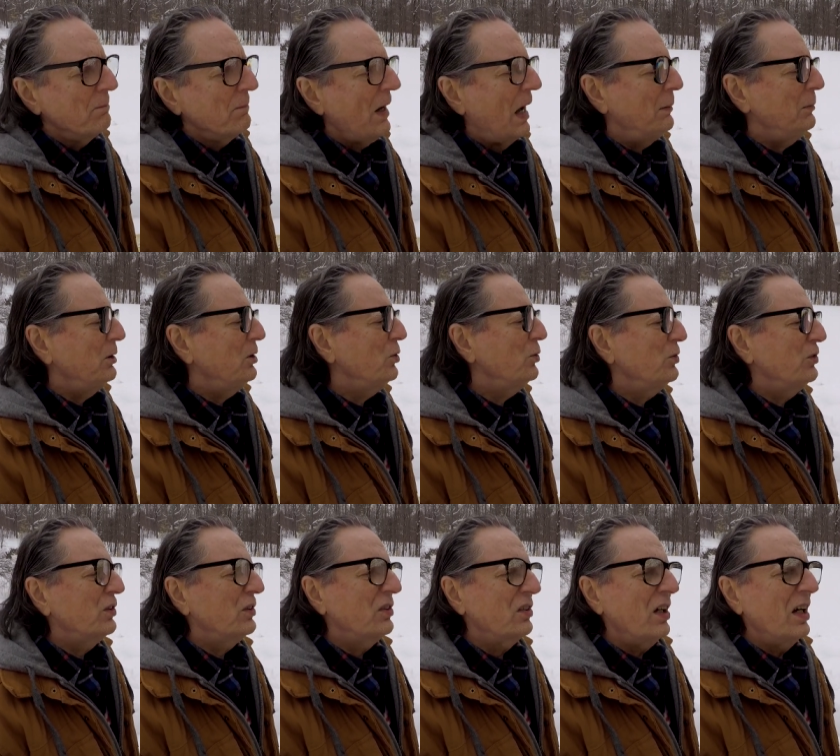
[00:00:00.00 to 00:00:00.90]
I mean, who's
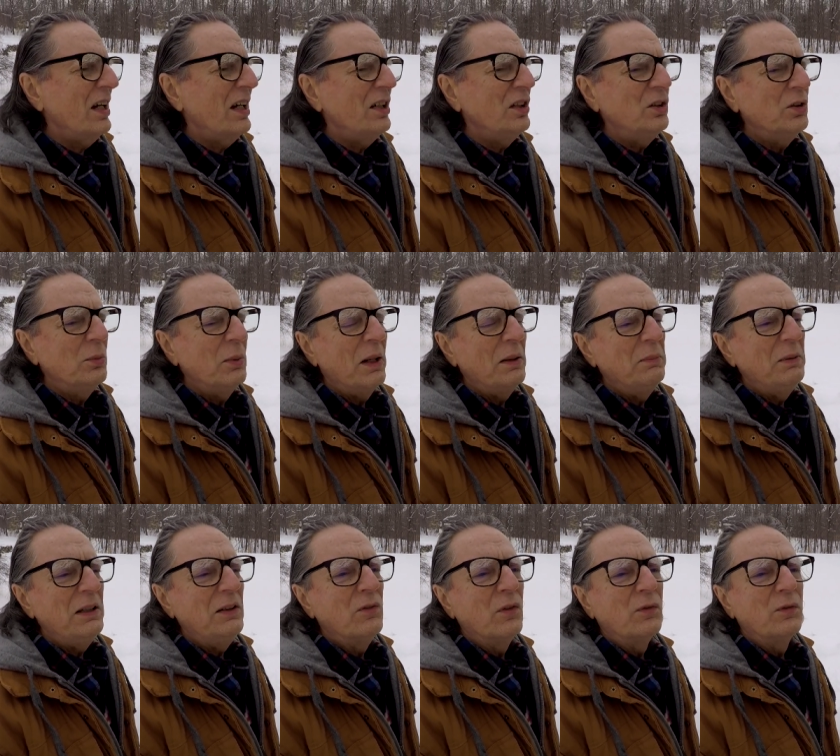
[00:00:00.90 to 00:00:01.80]
to say? You may
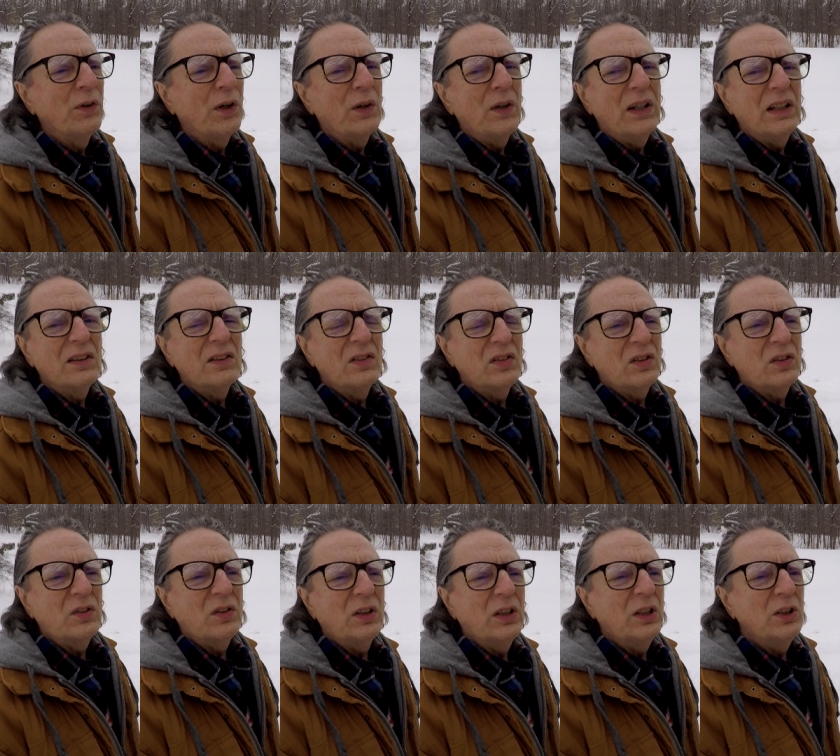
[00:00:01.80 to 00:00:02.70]
be very
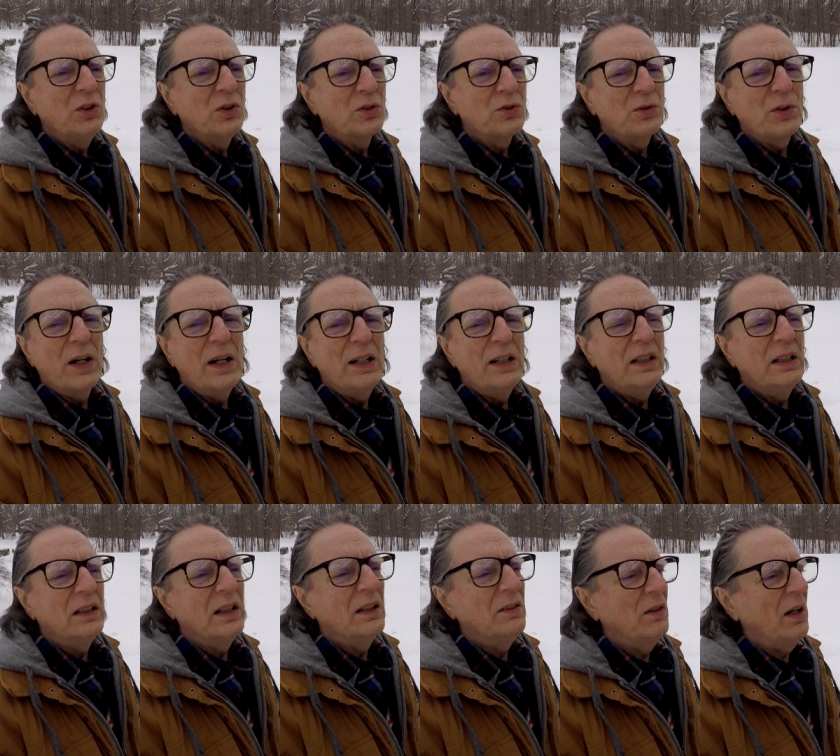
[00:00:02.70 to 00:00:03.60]
consistent in your
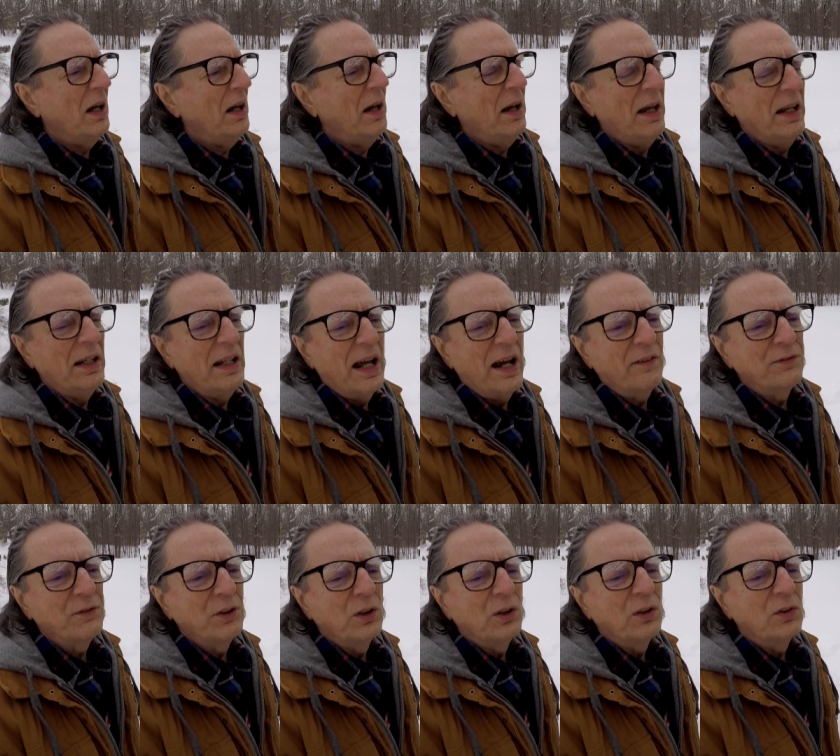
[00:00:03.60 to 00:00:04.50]
trading, and, and
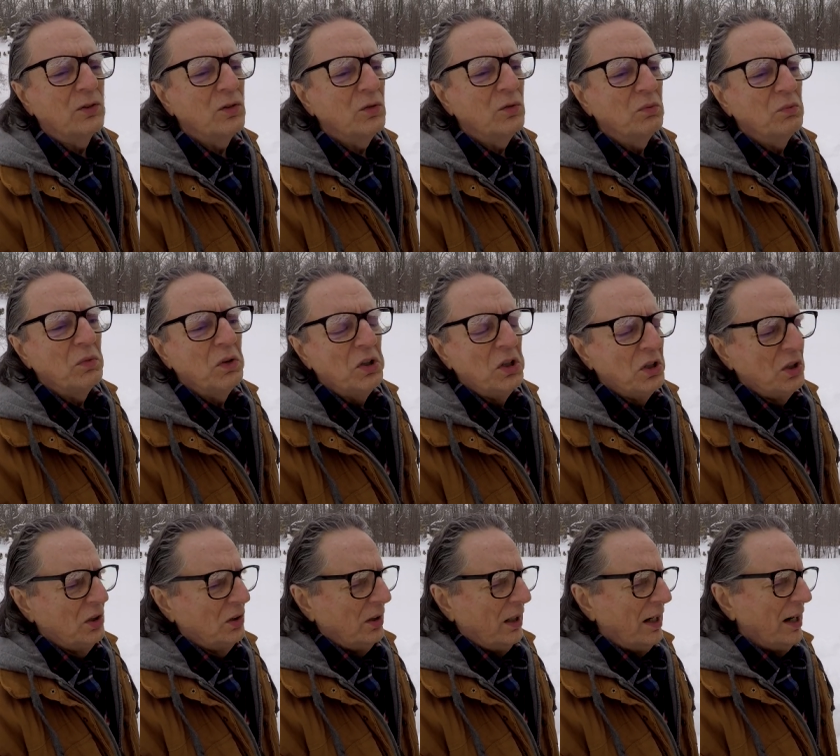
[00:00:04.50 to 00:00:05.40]
after,
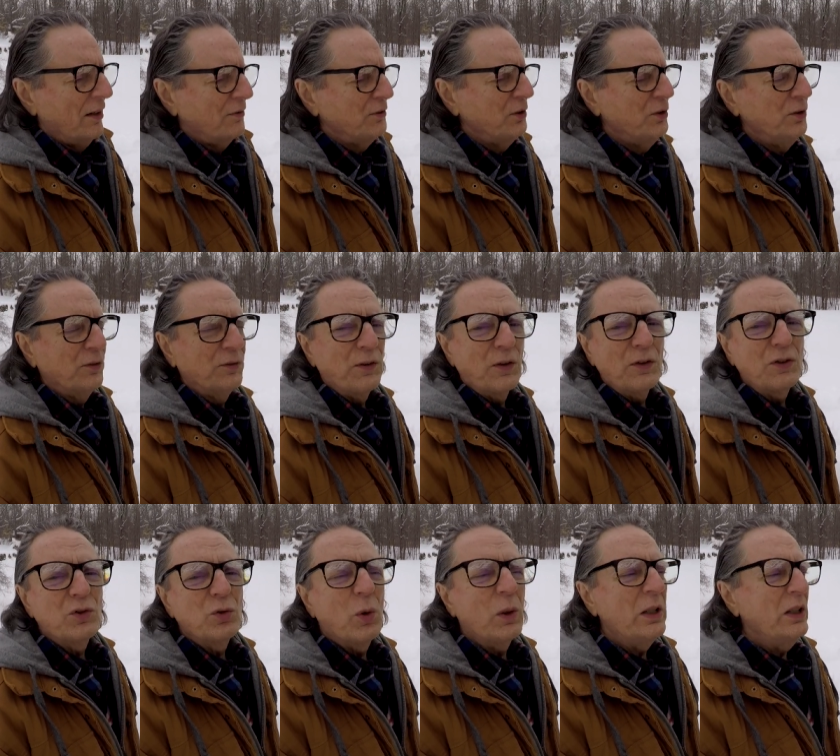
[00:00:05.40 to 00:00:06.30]
after your
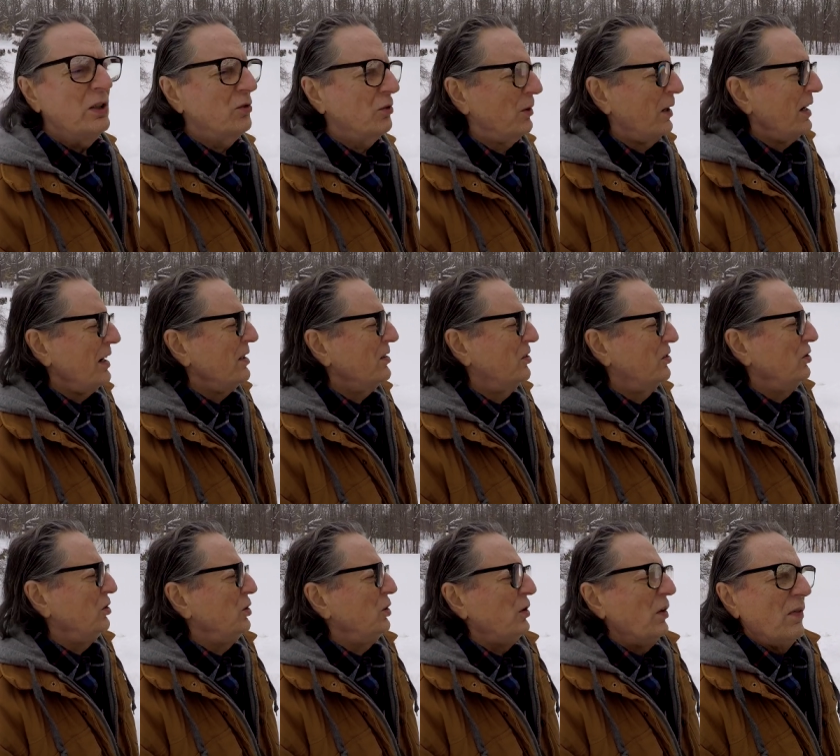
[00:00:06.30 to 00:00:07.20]
first 20 trades,
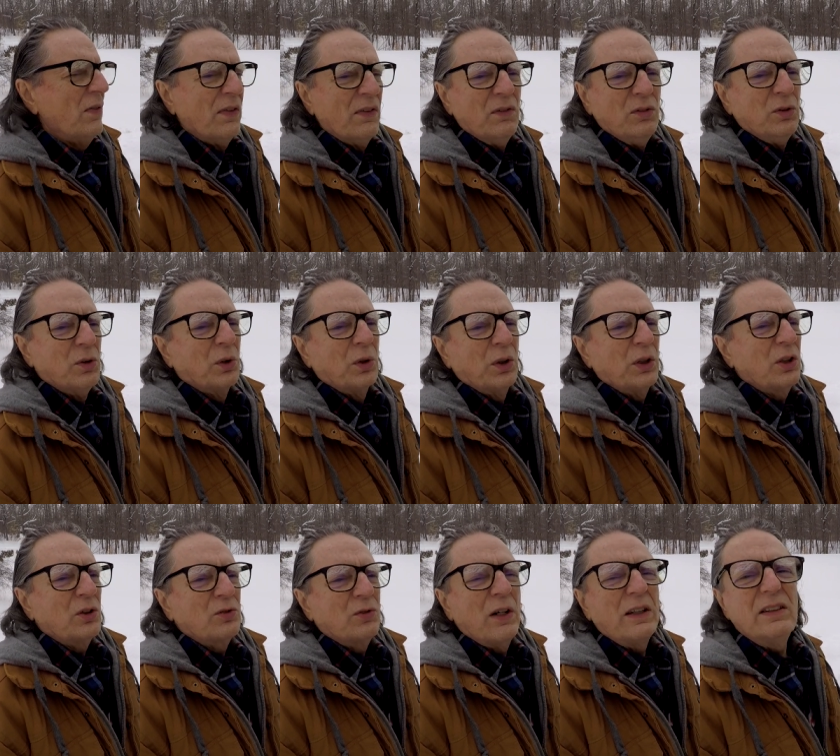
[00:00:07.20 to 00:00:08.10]
you're going
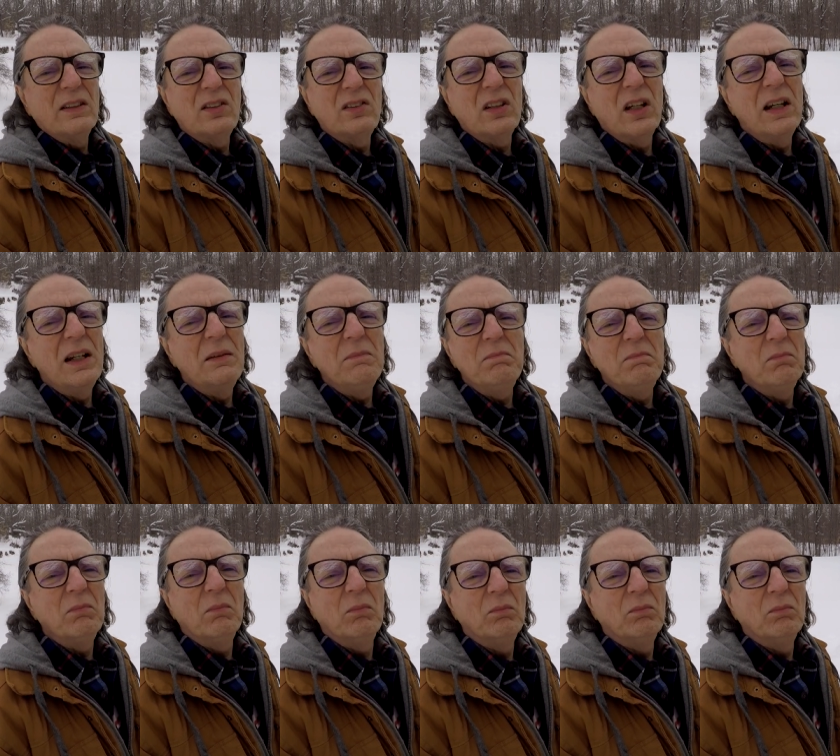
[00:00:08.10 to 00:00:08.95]
to trade the same